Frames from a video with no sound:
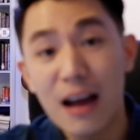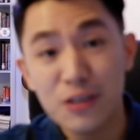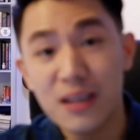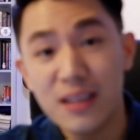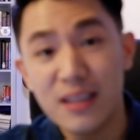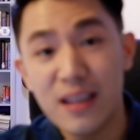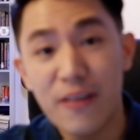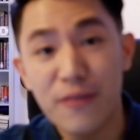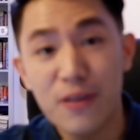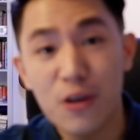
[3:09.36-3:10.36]
Actually,
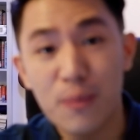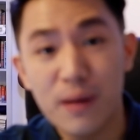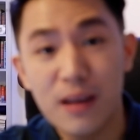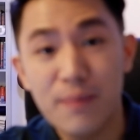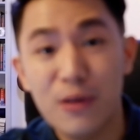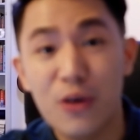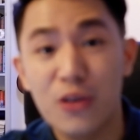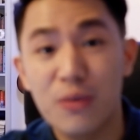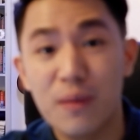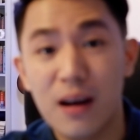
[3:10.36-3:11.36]
never ko pa
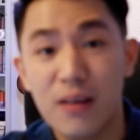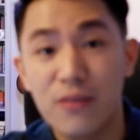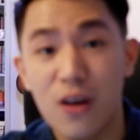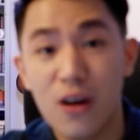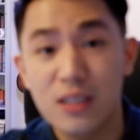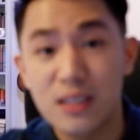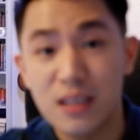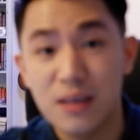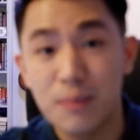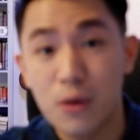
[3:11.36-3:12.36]
napanood yung mga vlogs
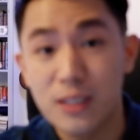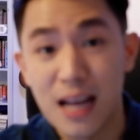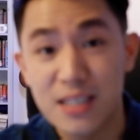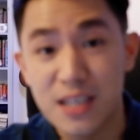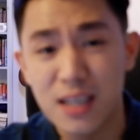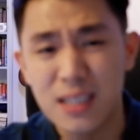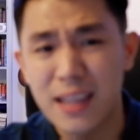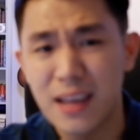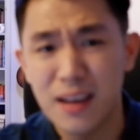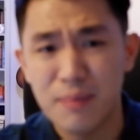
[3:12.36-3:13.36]
ni Bo Sanchez.
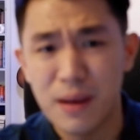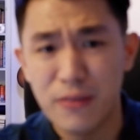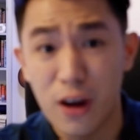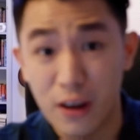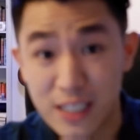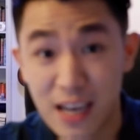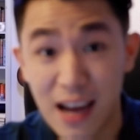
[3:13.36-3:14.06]
I think may vlog